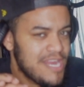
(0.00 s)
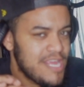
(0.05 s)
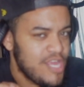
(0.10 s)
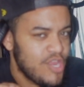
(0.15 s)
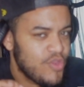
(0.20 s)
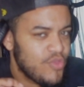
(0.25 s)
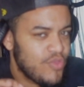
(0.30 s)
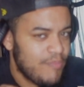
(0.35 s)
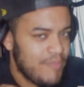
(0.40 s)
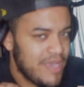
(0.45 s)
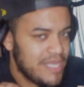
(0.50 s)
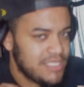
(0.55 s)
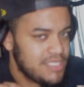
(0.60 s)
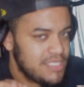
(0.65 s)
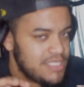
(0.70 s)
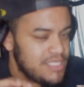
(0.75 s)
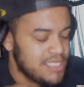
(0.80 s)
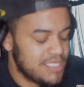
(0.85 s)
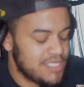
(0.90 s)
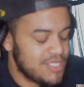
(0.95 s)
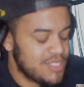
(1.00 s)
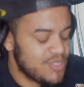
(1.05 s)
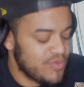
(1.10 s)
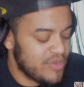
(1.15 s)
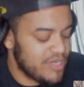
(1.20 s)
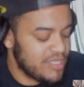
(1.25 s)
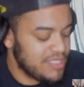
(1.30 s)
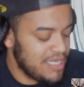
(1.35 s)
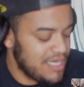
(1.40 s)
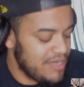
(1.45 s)
hear the message that she's
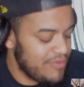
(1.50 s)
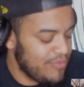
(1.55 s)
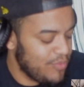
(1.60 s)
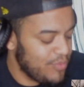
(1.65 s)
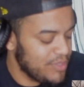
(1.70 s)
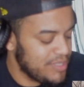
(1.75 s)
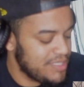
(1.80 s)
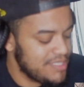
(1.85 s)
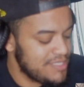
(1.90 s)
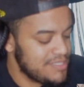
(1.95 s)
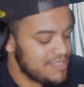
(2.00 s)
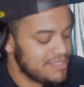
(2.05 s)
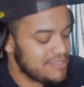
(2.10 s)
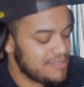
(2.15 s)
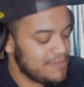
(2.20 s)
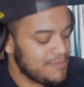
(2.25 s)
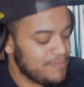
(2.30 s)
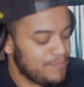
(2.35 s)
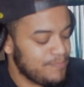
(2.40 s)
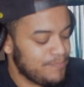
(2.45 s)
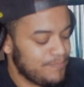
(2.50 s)
trying to deliver with this.